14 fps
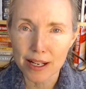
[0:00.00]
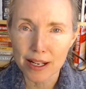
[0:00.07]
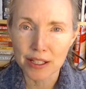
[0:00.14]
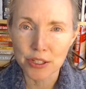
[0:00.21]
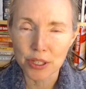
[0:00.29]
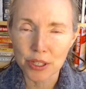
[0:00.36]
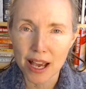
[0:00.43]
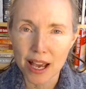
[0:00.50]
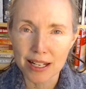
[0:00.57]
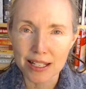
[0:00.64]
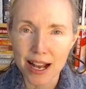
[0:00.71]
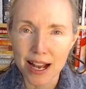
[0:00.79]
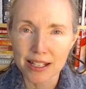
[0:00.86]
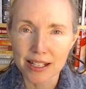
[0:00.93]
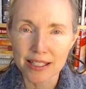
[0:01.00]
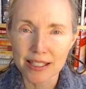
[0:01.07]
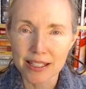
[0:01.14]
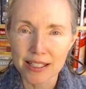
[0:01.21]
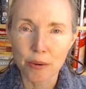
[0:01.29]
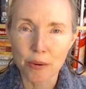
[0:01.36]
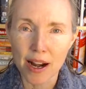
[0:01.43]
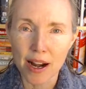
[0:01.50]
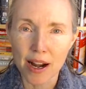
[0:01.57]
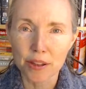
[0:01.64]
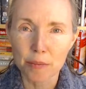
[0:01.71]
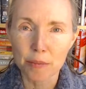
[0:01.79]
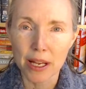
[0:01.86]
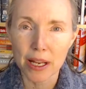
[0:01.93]
Just kind of ties into our
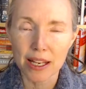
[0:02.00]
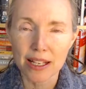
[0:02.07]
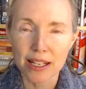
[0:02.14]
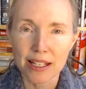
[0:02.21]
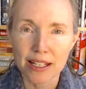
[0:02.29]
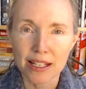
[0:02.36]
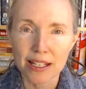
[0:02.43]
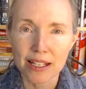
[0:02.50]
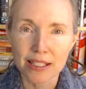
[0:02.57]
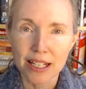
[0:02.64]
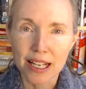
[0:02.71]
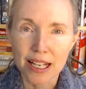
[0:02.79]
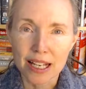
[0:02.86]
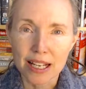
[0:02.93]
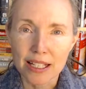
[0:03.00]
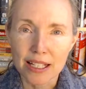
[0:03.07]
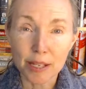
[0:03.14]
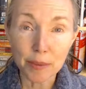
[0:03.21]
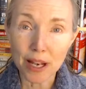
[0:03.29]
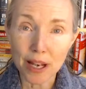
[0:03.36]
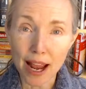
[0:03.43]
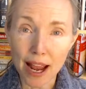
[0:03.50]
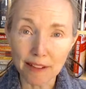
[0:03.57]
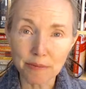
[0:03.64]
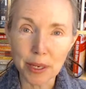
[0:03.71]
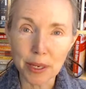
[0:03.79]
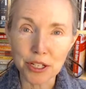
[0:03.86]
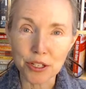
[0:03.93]
health, but it is something I have
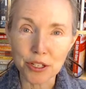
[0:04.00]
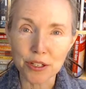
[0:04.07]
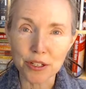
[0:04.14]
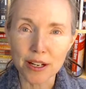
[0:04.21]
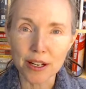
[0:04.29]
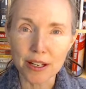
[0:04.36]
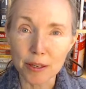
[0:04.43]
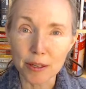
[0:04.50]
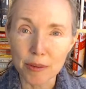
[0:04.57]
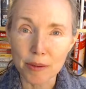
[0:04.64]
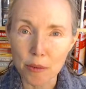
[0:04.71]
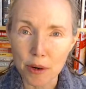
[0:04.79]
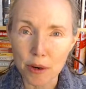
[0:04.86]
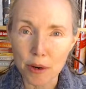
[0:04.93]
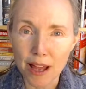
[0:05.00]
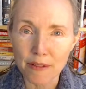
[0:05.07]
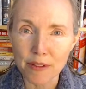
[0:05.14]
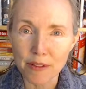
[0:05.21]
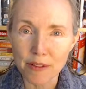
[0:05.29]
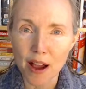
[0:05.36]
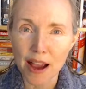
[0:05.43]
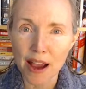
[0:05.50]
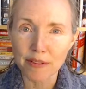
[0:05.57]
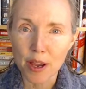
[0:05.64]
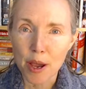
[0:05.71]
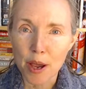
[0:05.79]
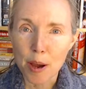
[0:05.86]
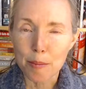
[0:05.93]
mentioned on here before at live at 5,
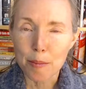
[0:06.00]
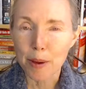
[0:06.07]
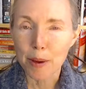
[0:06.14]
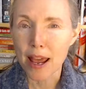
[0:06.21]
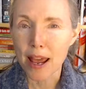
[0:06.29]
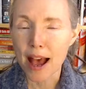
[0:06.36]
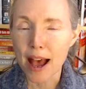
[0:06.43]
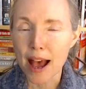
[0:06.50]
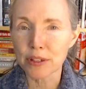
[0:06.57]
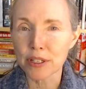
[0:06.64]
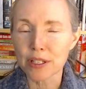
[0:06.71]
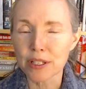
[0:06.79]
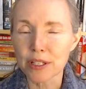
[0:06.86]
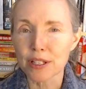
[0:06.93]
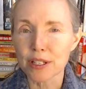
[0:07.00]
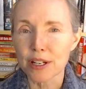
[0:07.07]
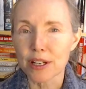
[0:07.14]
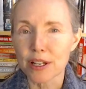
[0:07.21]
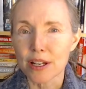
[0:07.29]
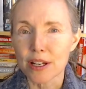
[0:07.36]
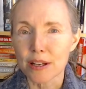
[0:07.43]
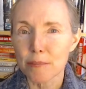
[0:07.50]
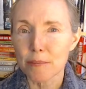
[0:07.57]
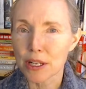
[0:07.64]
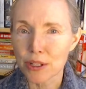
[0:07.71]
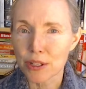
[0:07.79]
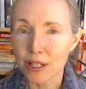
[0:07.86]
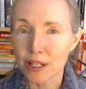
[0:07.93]
but haven't
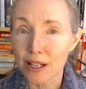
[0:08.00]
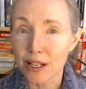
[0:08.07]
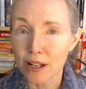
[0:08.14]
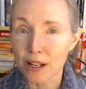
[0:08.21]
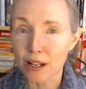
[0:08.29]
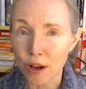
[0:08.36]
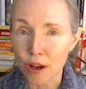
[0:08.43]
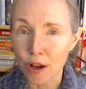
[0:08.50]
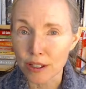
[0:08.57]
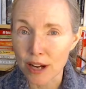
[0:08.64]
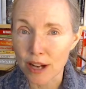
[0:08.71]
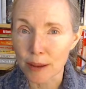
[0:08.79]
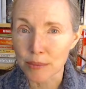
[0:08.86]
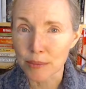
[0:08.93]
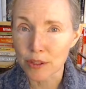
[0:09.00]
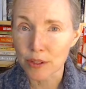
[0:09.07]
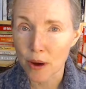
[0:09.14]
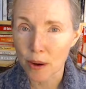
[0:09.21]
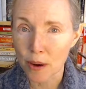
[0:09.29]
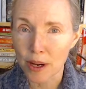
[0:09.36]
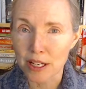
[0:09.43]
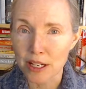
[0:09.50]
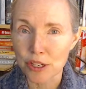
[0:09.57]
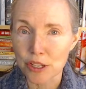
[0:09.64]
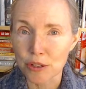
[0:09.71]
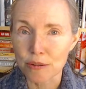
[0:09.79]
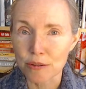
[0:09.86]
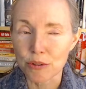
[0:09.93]
mentioned it in a long time. So I wanted
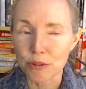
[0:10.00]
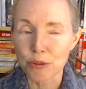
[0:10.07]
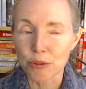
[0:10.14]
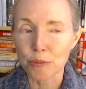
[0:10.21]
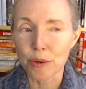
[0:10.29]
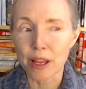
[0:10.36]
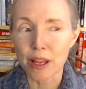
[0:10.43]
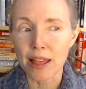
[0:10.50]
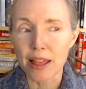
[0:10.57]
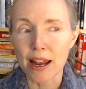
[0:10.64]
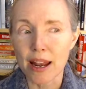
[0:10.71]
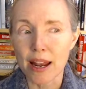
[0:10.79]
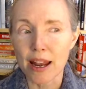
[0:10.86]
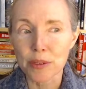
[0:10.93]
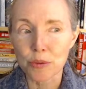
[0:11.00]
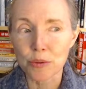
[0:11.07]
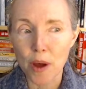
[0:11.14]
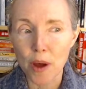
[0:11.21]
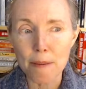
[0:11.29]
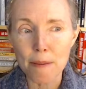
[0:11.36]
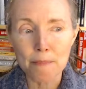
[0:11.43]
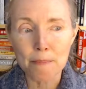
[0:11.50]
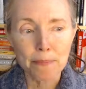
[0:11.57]
to bring that up as well.